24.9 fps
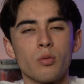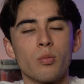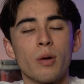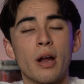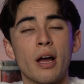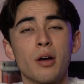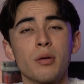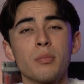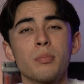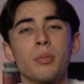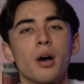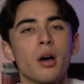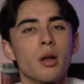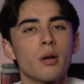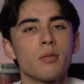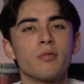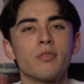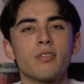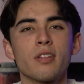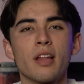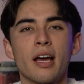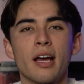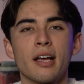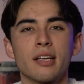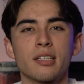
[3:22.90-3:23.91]
round bottom
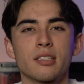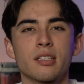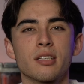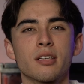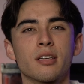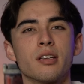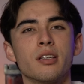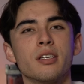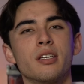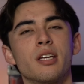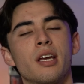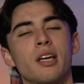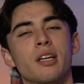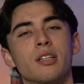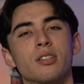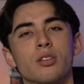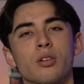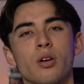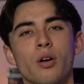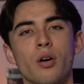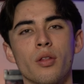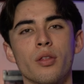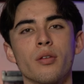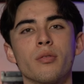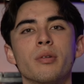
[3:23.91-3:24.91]
flask contains
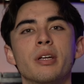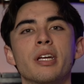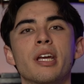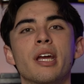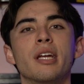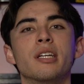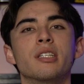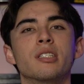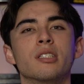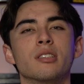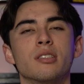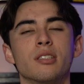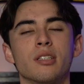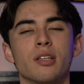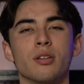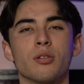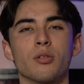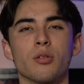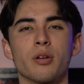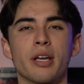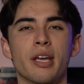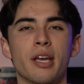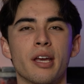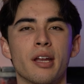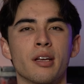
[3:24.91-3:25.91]
all the reagents and the
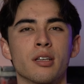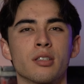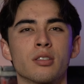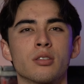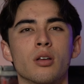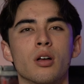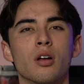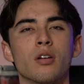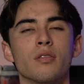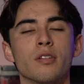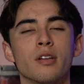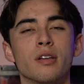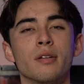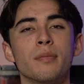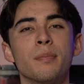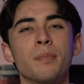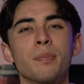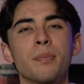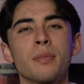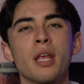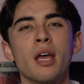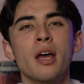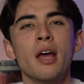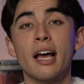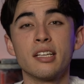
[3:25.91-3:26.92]
organic solvent.
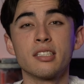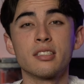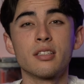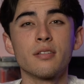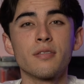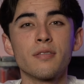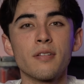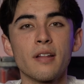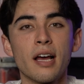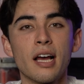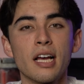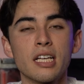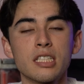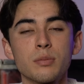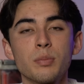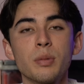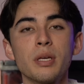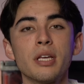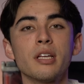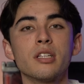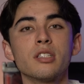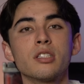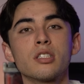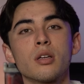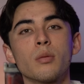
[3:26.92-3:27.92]
As the flask
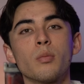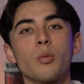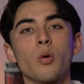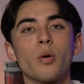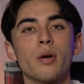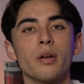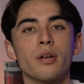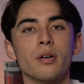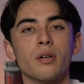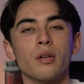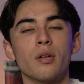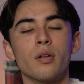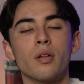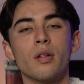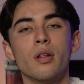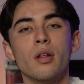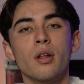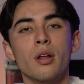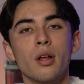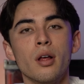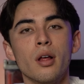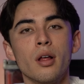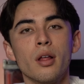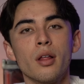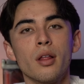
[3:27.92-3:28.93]
begins to boil,
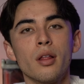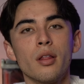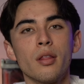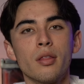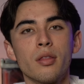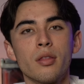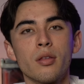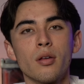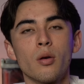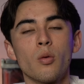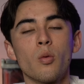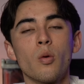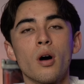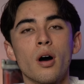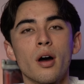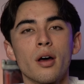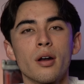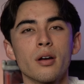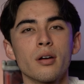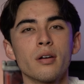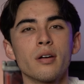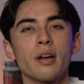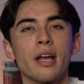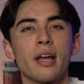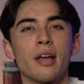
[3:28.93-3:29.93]
the
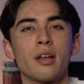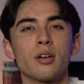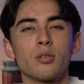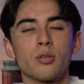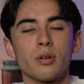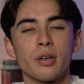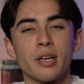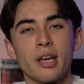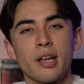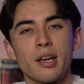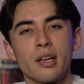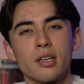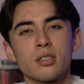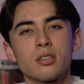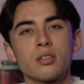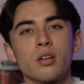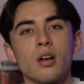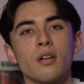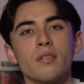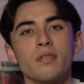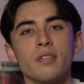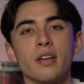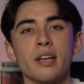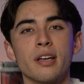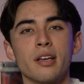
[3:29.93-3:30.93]
water and organic
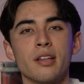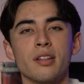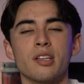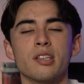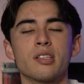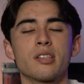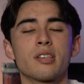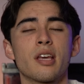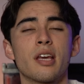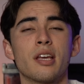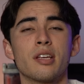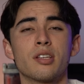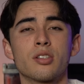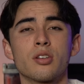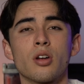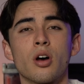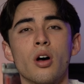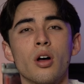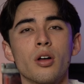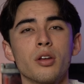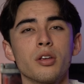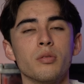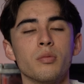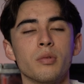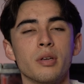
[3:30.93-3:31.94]
solvent, in this case
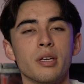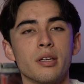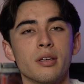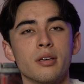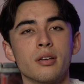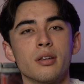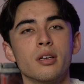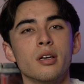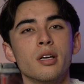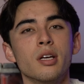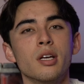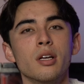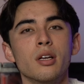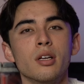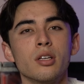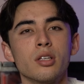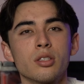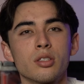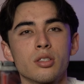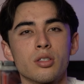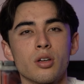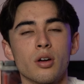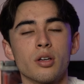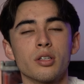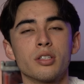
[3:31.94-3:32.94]
toluene,
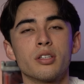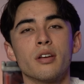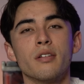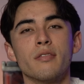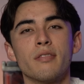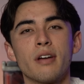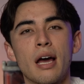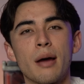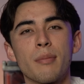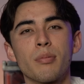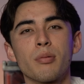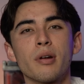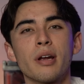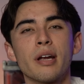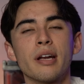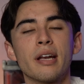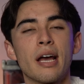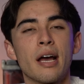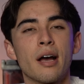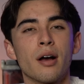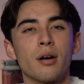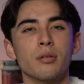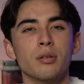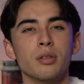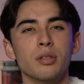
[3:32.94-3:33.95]
start to evaporate
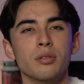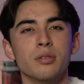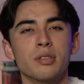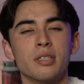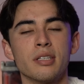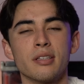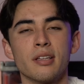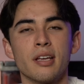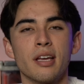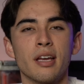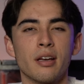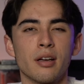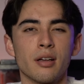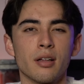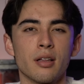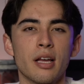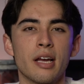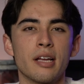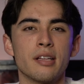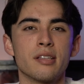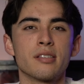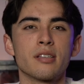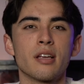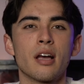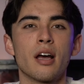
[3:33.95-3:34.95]
out using the
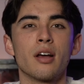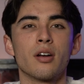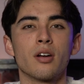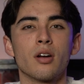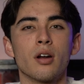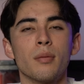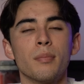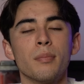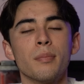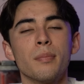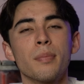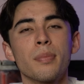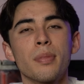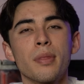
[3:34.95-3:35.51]
inclined sidearm.